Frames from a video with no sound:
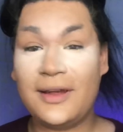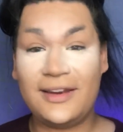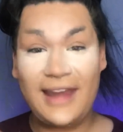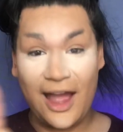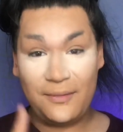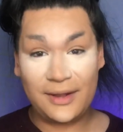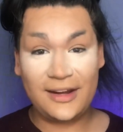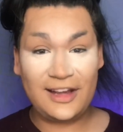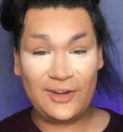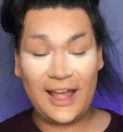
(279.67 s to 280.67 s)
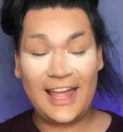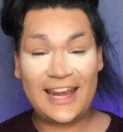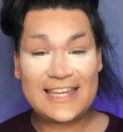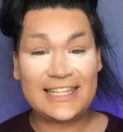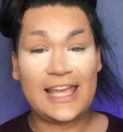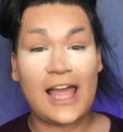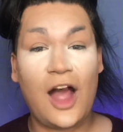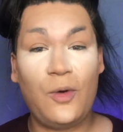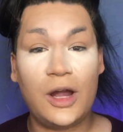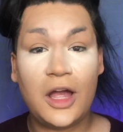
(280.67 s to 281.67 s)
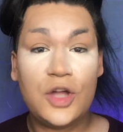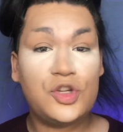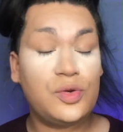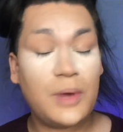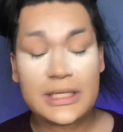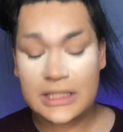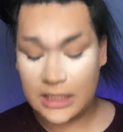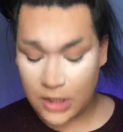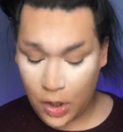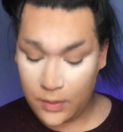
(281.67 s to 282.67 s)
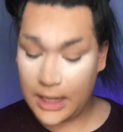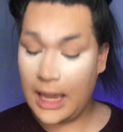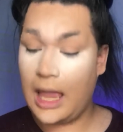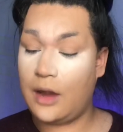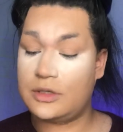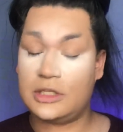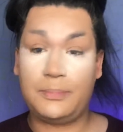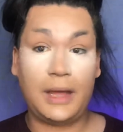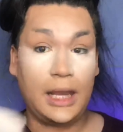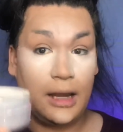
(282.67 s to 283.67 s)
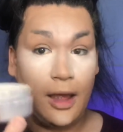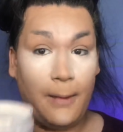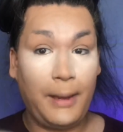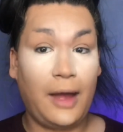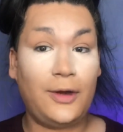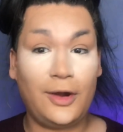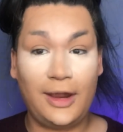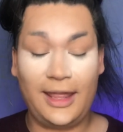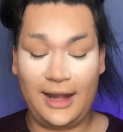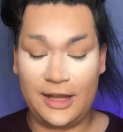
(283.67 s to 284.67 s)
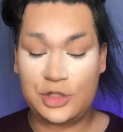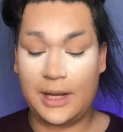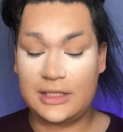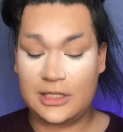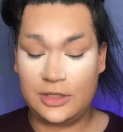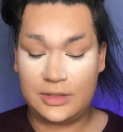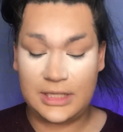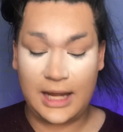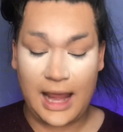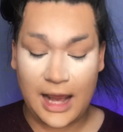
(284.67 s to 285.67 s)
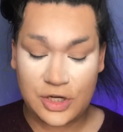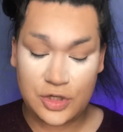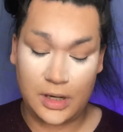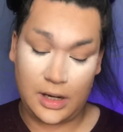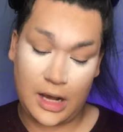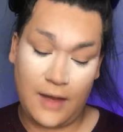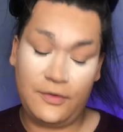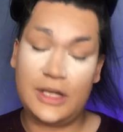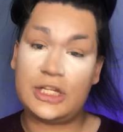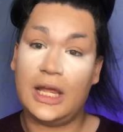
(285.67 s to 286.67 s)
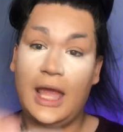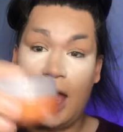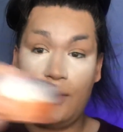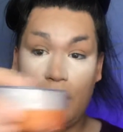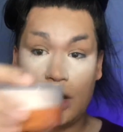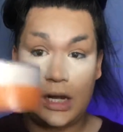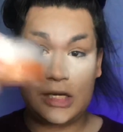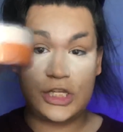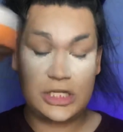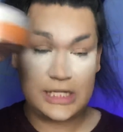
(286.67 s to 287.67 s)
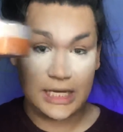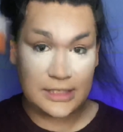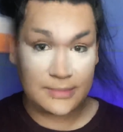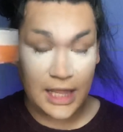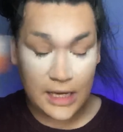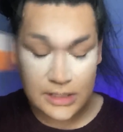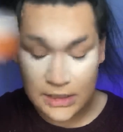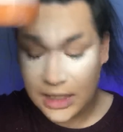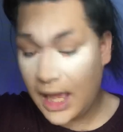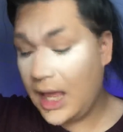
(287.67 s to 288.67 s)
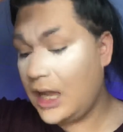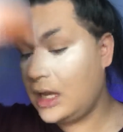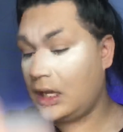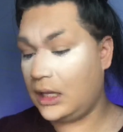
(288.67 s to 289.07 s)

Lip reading: Now we're going to go ahead and take our trusty Coty Airspun powder in translucent extra coverage, and we are going to shake some of that into the lid.